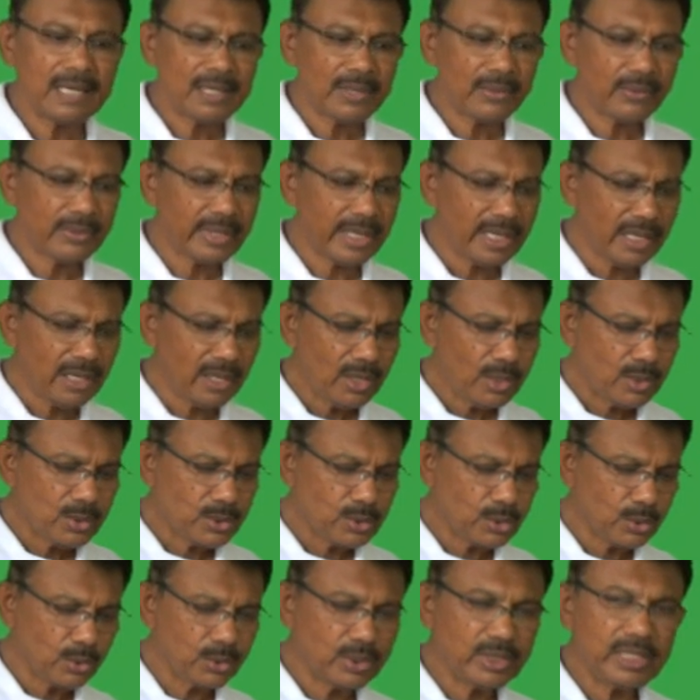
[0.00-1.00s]
Okay,
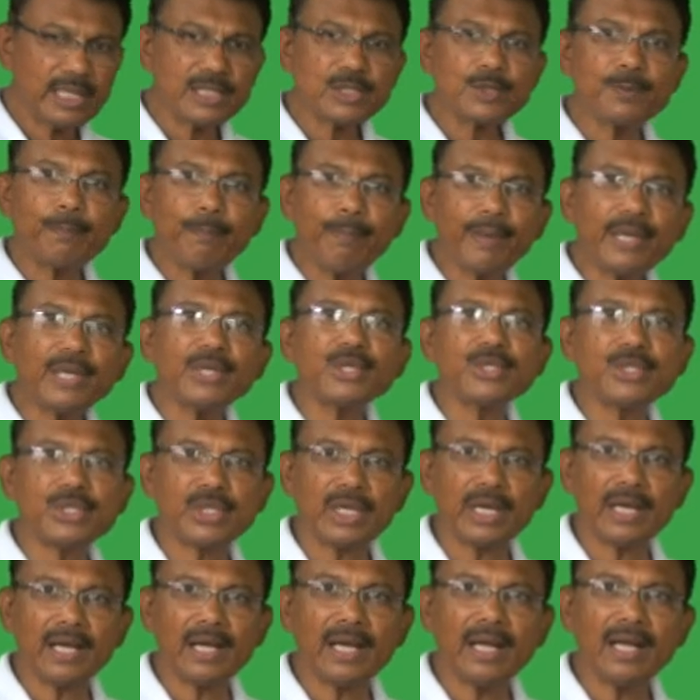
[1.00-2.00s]
so this
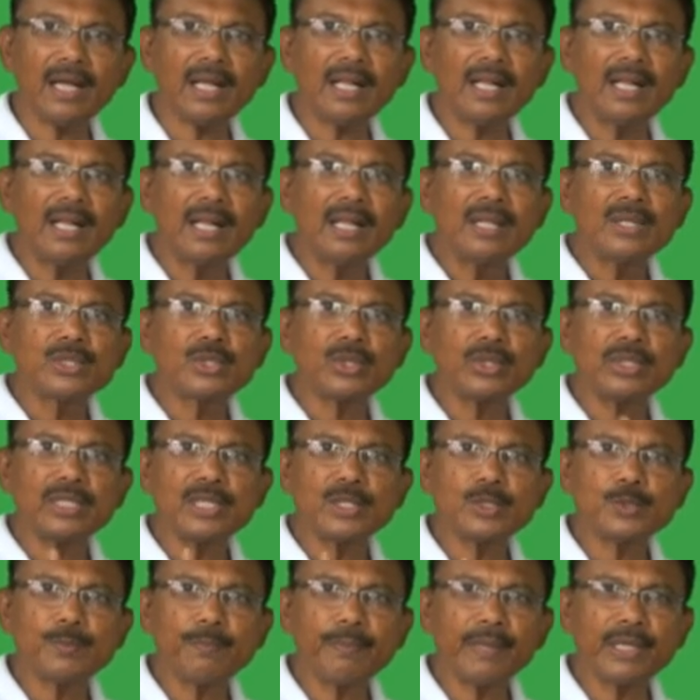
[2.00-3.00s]
picture
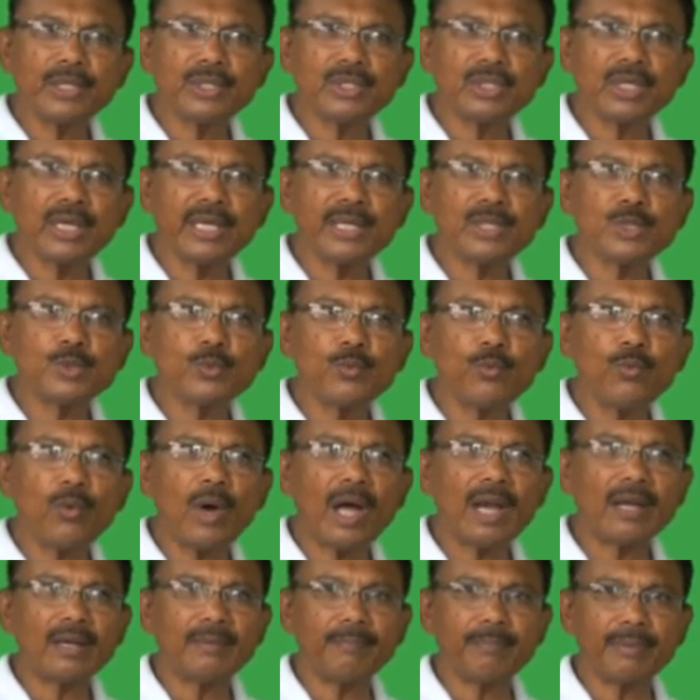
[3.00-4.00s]
is
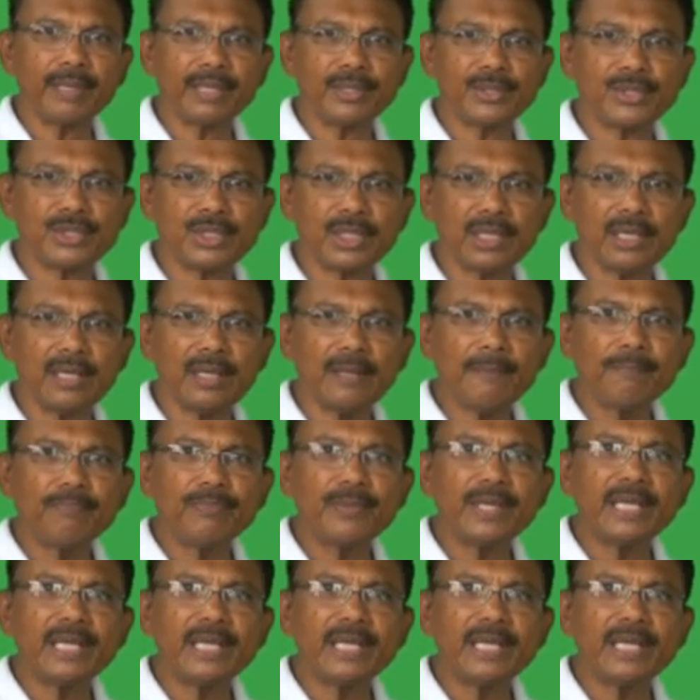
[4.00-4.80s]
one picture.